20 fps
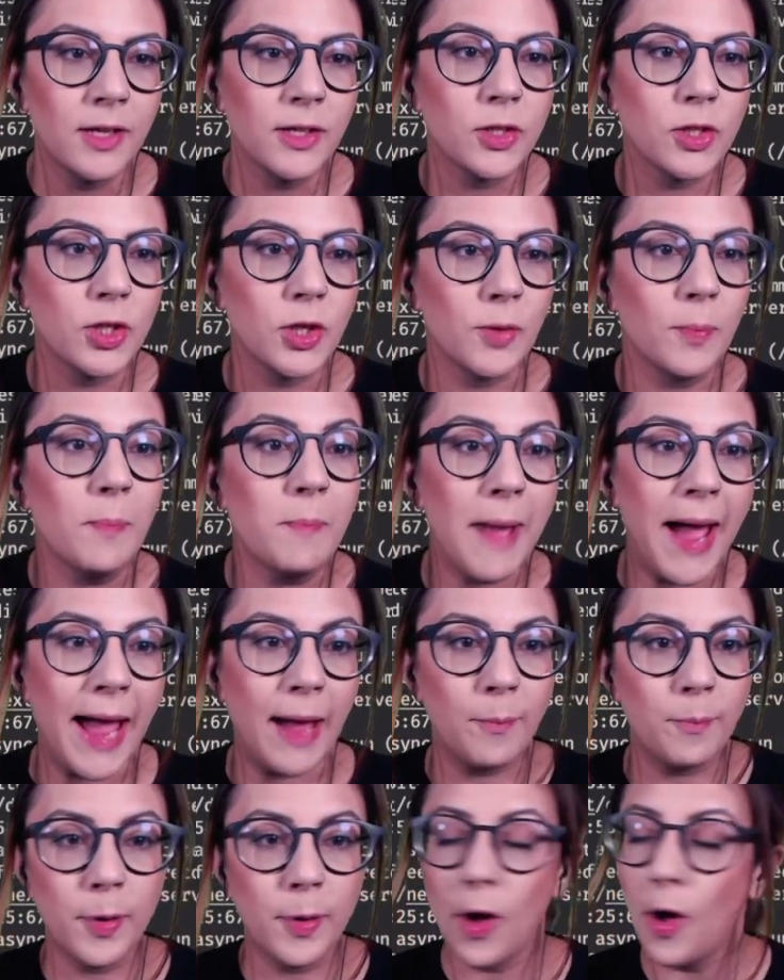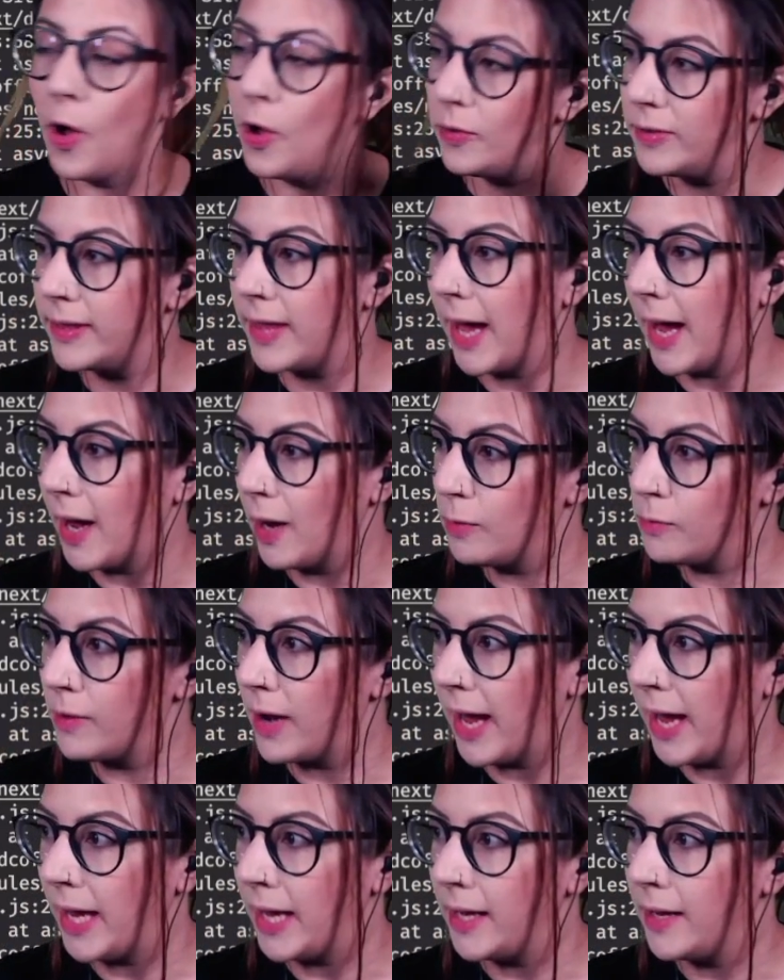to map over that
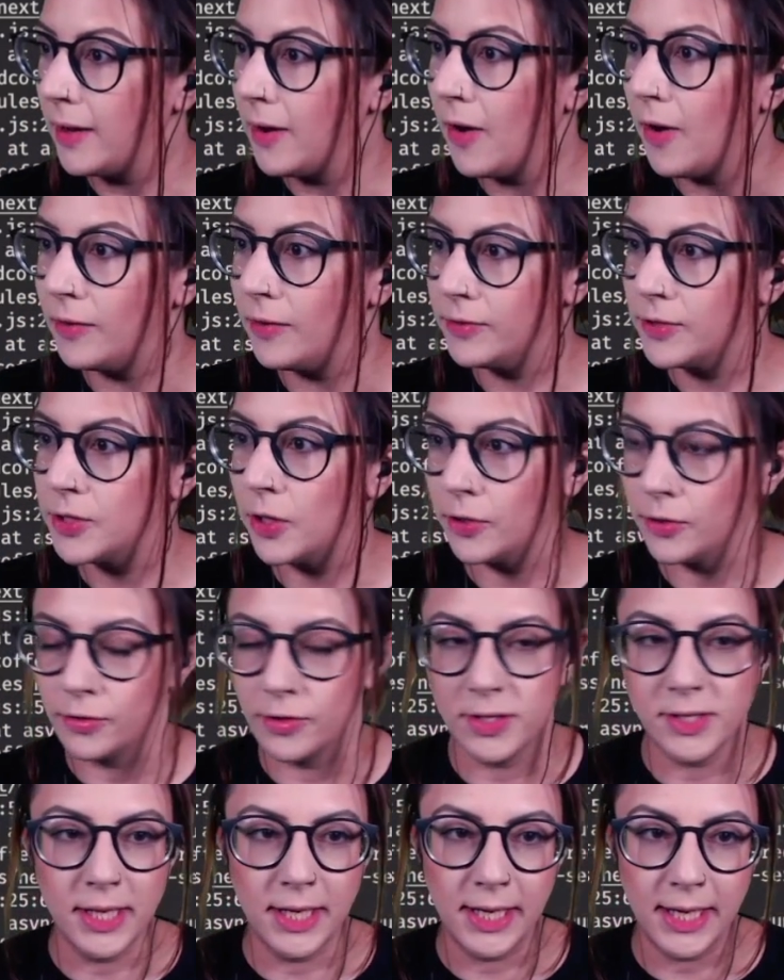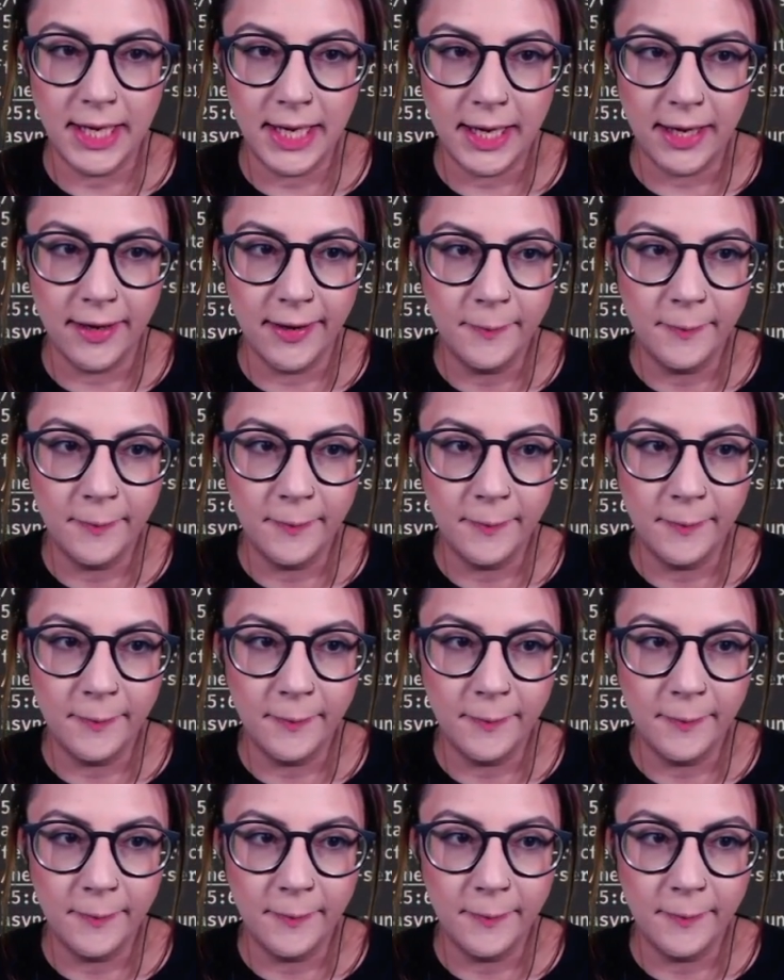array of genres in here.